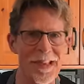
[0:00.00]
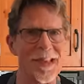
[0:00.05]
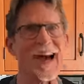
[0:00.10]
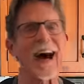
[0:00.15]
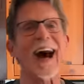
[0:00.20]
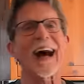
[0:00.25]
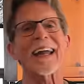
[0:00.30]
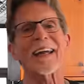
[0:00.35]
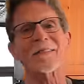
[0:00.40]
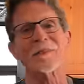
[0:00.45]

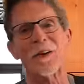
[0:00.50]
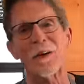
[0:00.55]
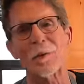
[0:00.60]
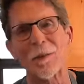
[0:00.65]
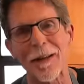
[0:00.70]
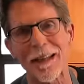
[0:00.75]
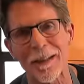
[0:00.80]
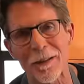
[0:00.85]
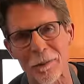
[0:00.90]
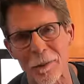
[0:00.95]
Hi
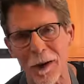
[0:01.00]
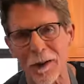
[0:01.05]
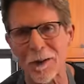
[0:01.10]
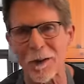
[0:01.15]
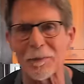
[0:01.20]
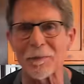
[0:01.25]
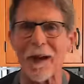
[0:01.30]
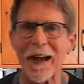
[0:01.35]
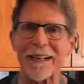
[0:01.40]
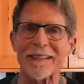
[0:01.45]
everyone and
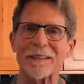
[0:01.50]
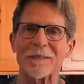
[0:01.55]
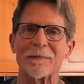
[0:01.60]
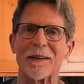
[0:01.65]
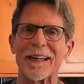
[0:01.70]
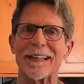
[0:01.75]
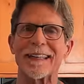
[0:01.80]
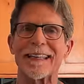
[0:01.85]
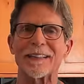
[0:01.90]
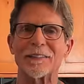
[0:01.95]
welcome back to
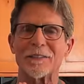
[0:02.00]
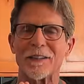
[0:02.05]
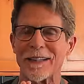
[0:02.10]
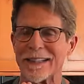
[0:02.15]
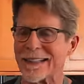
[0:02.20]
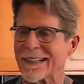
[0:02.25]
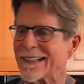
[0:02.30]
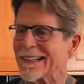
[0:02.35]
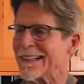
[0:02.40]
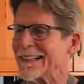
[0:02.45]
my
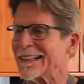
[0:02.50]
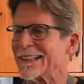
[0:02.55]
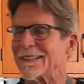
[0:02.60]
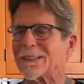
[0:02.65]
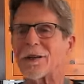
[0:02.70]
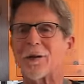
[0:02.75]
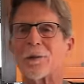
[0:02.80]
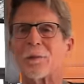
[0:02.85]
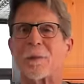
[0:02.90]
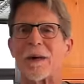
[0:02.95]
kitchen.
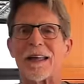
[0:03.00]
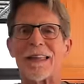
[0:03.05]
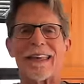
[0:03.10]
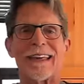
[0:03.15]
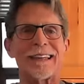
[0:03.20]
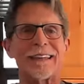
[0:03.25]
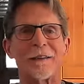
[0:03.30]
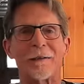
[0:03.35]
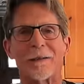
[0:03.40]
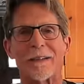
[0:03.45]
Sopa
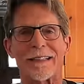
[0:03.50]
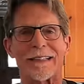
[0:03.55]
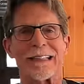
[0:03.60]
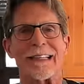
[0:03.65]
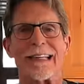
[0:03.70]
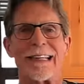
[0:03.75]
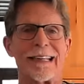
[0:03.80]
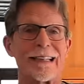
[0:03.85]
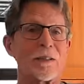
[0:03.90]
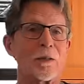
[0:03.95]
de
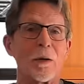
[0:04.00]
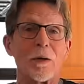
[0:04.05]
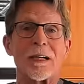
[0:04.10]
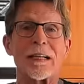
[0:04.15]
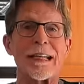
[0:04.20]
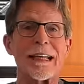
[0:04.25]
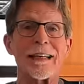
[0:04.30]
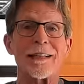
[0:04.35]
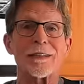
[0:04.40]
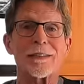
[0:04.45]
tortilla,
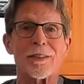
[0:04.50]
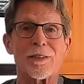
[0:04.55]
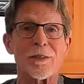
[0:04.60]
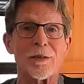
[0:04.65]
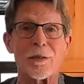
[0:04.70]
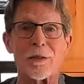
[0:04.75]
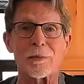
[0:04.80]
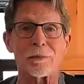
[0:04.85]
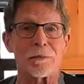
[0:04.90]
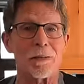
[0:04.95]
tortilla
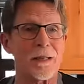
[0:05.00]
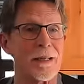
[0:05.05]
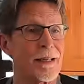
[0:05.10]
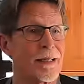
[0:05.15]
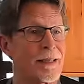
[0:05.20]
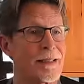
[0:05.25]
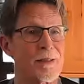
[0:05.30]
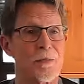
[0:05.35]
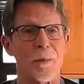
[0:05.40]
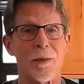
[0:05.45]
soup. It
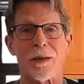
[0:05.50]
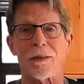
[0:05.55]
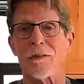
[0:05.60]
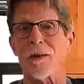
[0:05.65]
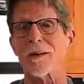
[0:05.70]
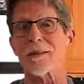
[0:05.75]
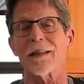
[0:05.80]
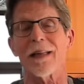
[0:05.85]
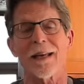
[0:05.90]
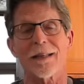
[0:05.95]
is one of the
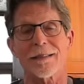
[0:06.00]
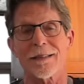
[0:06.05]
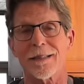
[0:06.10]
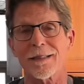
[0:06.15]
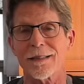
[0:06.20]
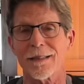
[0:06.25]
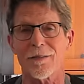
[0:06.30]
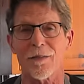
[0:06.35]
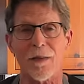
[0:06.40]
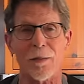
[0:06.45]

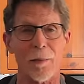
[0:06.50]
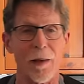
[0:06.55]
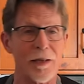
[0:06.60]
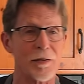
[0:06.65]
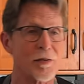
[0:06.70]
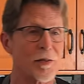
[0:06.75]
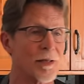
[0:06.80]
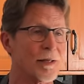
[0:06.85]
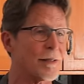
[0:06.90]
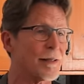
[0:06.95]
classics of the
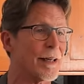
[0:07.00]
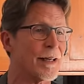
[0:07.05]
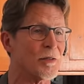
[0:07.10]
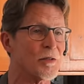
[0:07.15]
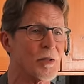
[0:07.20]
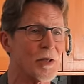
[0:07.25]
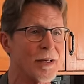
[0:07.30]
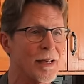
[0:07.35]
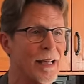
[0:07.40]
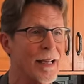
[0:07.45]
Mexican
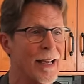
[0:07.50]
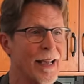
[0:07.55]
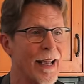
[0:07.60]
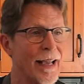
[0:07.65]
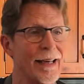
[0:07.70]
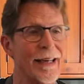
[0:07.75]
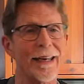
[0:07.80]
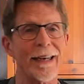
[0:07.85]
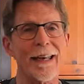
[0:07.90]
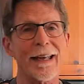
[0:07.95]
kitchen
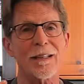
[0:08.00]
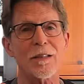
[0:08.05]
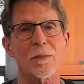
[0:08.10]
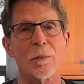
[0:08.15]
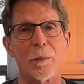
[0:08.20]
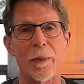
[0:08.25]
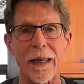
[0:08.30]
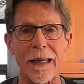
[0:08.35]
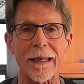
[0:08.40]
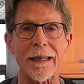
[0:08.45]
and it has
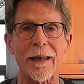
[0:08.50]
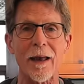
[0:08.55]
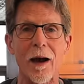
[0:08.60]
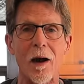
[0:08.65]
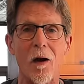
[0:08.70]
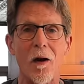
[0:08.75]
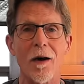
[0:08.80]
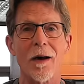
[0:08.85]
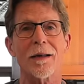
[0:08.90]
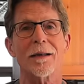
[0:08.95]
been
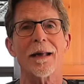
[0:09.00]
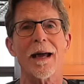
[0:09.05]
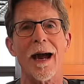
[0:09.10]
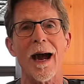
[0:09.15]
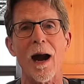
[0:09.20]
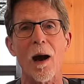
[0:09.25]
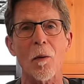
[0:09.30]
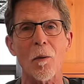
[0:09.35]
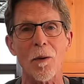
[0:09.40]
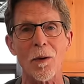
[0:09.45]
on
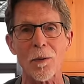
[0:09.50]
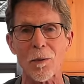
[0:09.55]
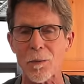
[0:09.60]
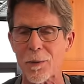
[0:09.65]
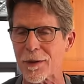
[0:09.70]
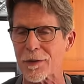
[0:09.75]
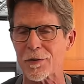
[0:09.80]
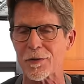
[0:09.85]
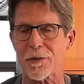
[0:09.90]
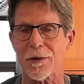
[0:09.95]
our
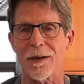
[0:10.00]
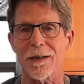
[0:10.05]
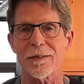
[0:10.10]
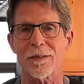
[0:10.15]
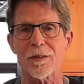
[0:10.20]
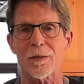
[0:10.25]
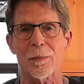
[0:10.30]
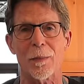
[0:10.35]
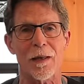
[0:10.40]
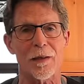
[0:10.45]

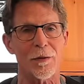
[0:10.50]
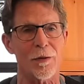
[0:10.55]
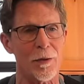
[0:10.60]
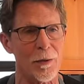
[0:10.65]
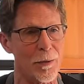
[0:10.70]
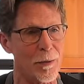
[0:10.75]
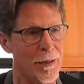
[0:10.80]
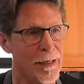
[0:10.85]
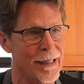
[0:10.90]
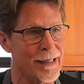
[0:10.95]
restaurant's
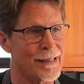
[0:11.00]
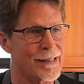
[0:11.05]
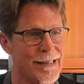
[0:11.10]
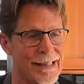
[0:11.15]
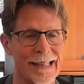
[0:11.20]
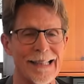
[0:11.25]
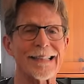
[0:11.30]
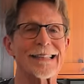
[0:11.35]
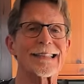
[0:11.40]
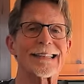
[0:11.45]
menu
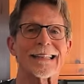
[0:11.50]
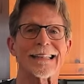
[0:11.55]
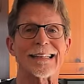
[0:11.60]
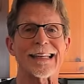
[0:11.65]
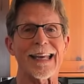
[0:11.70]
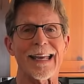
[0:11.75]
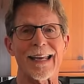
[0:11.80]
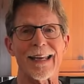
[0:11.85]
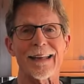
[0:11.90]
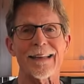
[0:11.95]
since the
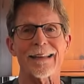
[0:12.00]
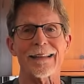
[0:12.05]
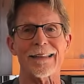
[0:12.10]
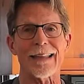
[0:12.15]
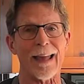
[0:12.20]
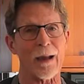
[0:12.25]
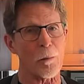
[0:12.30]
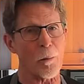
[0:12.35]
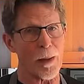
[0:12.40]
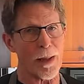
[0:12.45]
day
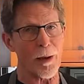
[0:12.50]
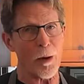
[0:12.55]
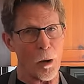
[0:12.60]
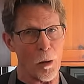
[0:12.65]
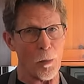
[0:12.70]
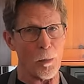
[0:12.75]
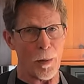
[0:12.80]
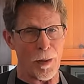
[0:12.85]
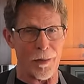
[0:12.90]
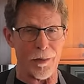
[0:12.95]
that we
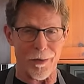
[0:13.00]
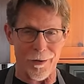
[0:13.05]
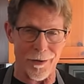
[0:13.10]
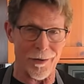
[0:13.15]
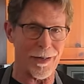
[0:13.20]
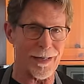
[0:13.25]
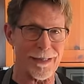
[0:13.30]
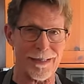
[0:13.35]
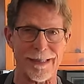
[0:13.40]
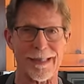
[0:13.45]
opened
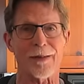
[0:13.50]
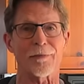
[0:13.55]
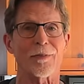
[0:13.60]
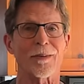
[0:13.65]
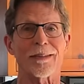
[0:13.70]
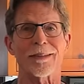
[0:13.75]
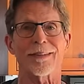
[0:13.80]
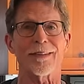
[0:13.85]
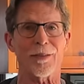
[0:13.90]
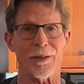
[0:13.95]

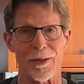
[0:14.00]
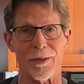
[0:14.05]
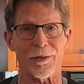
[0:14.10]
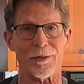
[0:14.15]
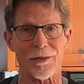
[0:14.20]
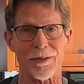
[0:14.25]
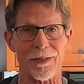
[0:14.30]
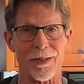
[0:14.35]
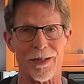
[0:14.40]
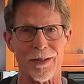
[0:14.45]
37
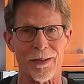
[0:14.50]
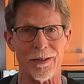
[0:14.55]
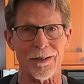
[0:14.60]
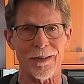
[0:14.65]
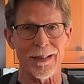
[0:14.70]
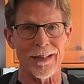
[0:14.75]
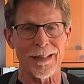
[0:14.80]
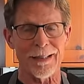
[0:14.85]
years ago.